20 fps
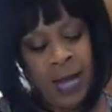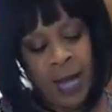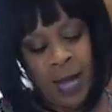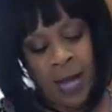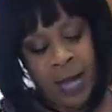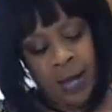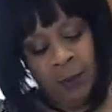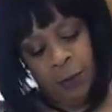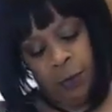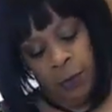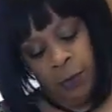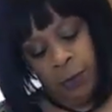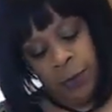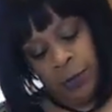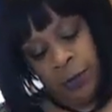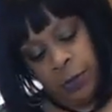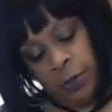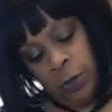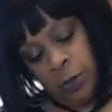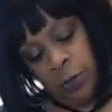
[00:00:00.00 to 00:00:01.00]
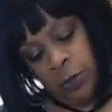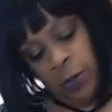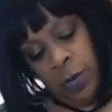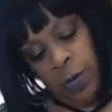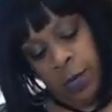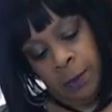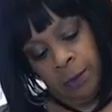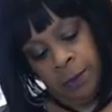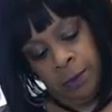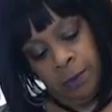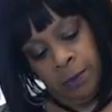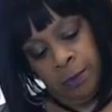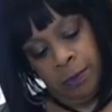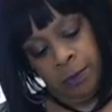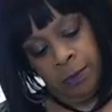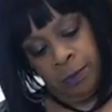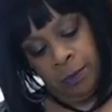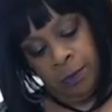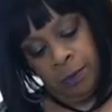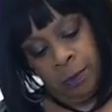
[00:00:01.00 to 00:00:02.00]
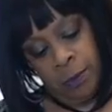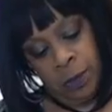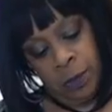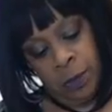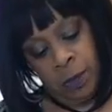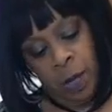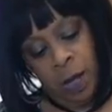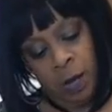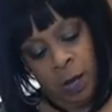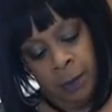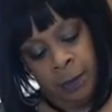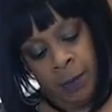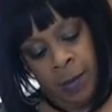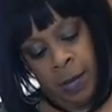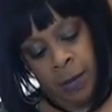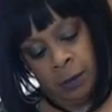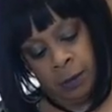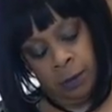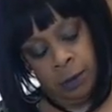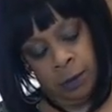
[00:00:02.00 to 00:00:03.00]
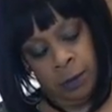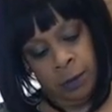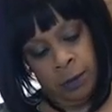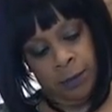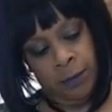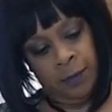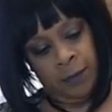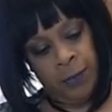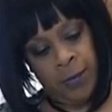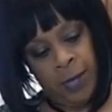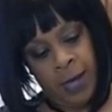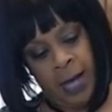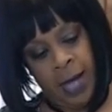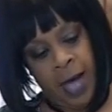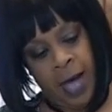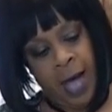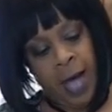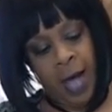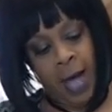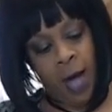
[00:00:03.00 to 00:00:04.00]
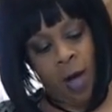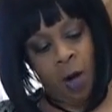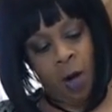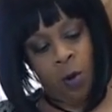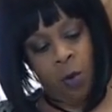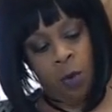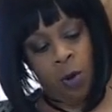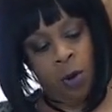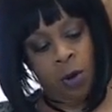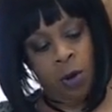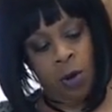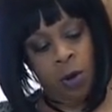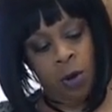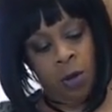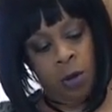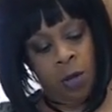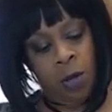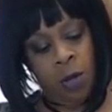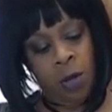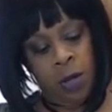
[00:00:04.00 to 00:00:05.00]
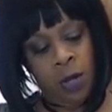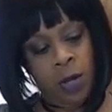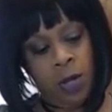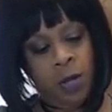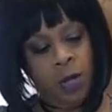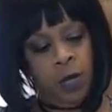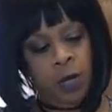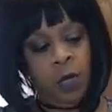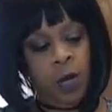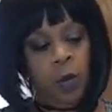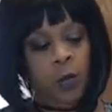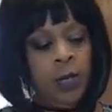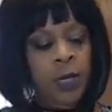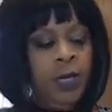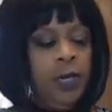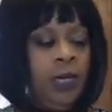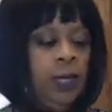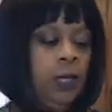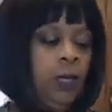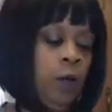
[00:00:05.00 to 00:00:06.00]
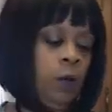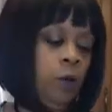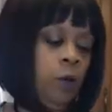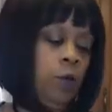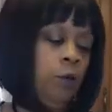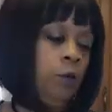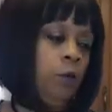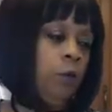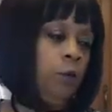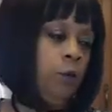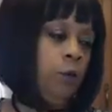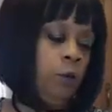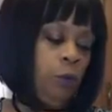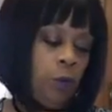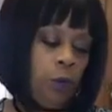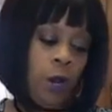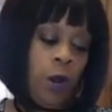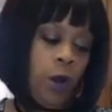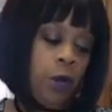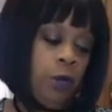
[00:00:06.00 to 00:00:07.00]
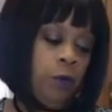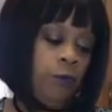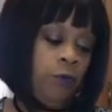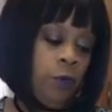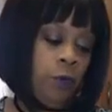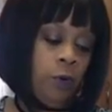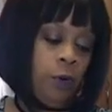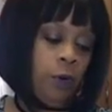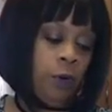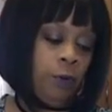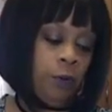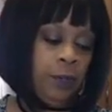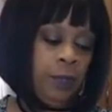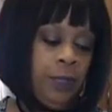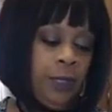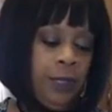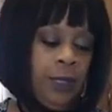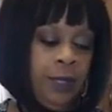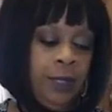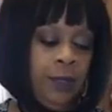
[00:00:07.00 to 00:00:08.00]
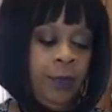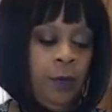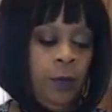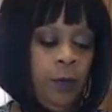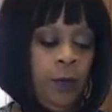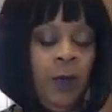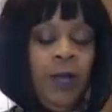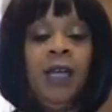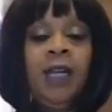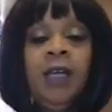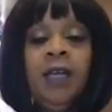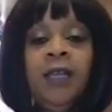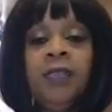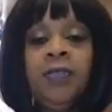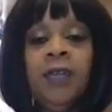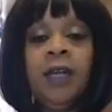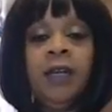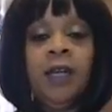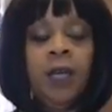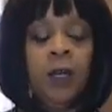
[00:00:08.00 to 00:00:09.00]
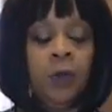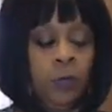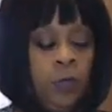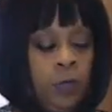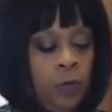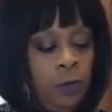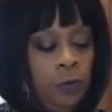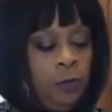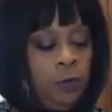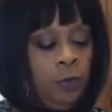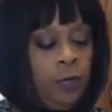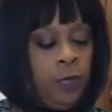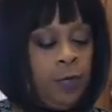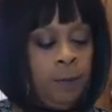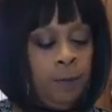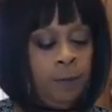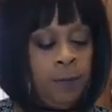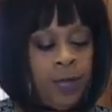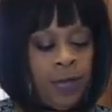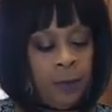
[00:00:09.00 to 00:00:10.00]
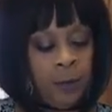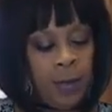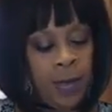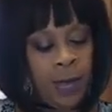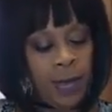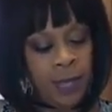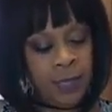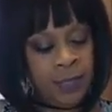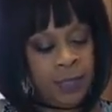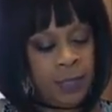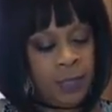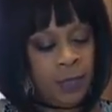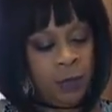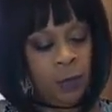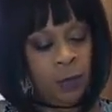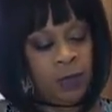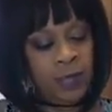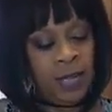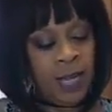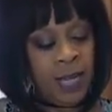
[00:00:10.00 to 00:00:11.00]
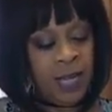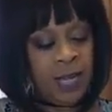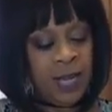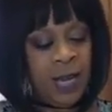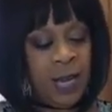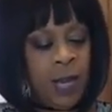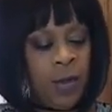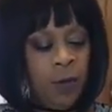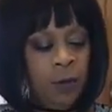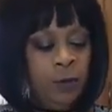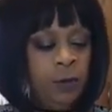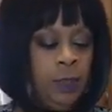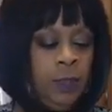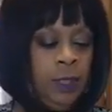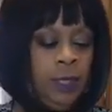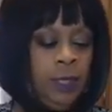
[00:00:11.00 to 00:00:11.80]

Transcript: I'm going to talk about how going keto or carnivore or anything that you're minimizing or taking out